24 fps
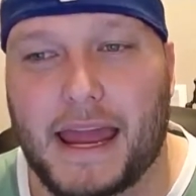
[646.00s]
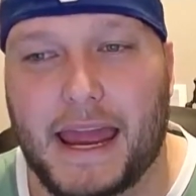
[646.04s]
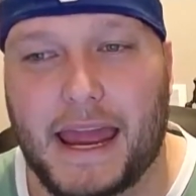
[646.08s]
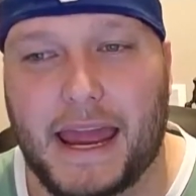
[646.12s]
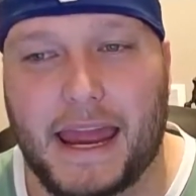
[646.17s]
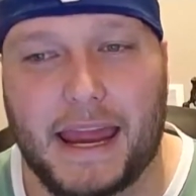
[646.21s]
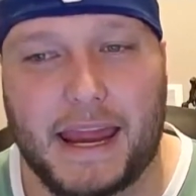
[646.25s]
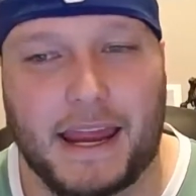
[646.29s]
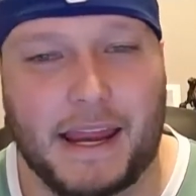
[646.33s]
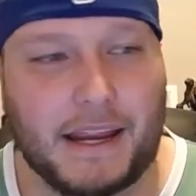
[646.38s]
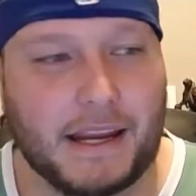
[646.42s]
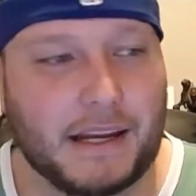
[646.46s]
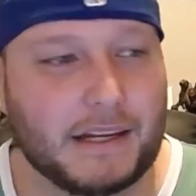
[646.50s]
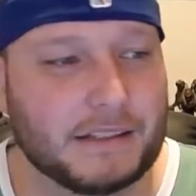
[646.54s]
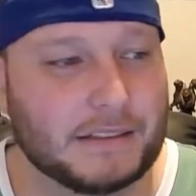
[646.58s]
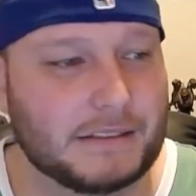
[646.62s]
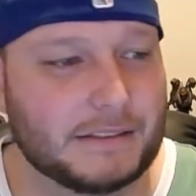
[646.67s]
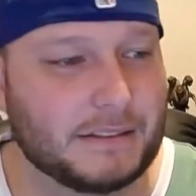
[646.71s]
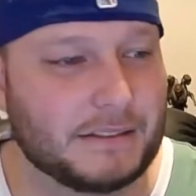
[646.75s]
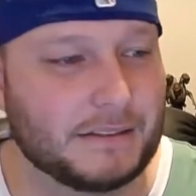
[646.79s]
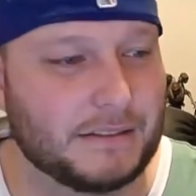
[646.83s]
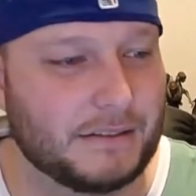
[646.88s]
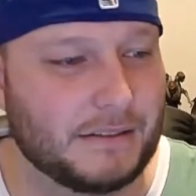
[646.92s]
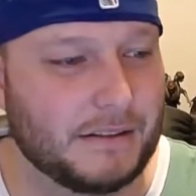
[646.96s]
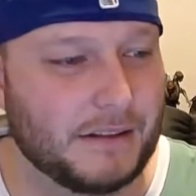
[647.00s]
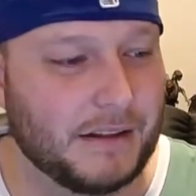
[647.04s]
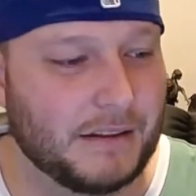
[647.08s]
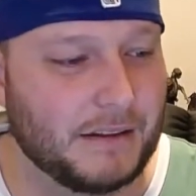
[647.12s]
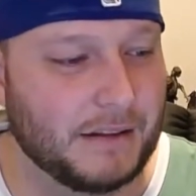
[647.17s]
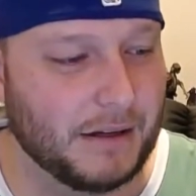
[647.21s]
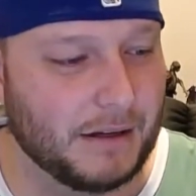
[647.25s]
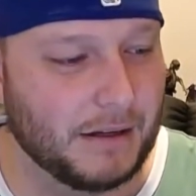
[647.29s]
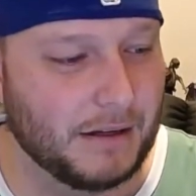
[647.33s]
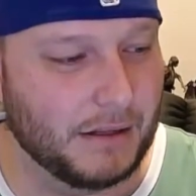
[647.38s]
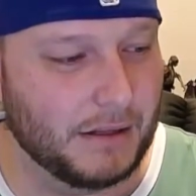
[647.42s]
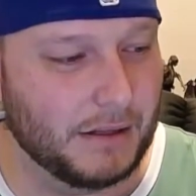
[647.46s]
And
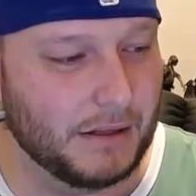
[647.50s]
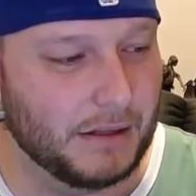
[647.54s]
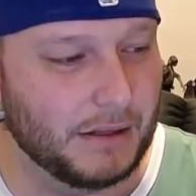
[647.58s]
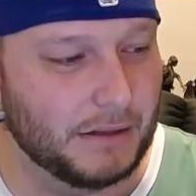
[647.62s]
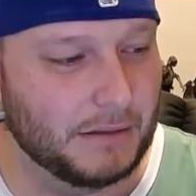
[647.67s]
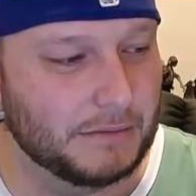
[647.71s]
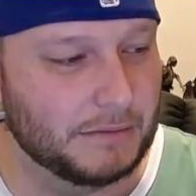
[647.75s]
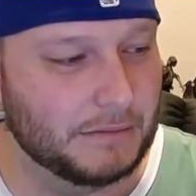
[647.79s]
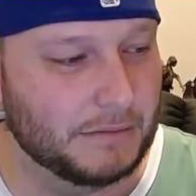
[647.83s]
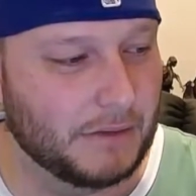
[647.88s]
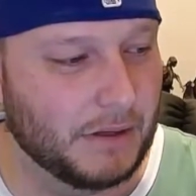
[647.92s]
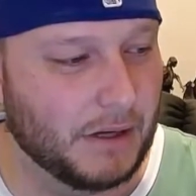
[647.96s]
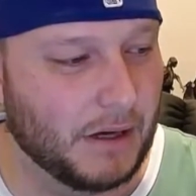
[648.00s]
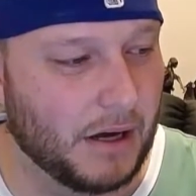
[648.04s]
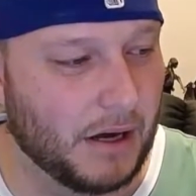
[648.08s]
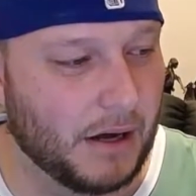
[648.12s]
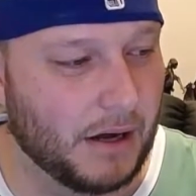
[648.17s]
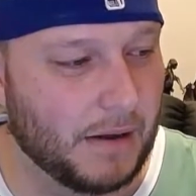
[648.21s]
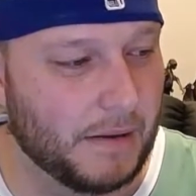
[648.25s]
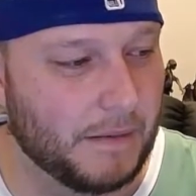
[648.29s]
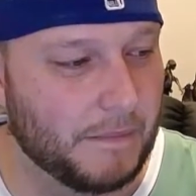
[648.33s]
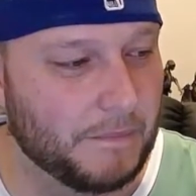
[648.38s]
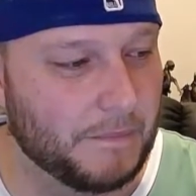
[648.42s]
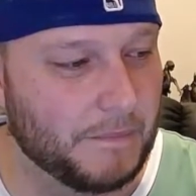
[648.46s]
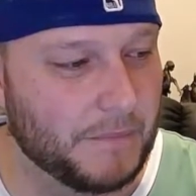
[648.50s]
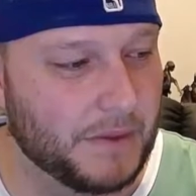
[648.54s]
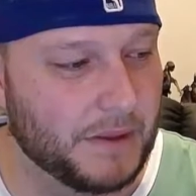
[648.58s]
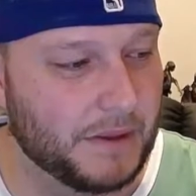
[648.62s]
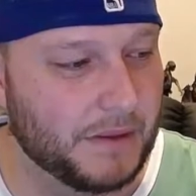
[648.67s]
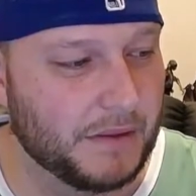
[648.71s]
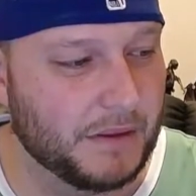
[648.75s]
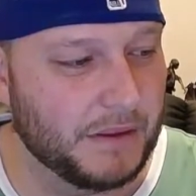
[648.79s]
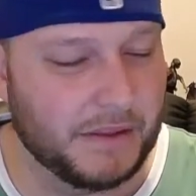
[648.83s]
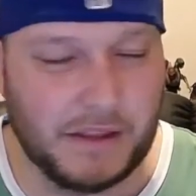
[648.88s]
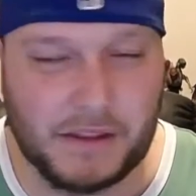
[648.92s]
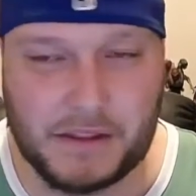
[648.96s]

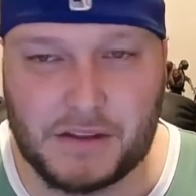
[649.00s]
the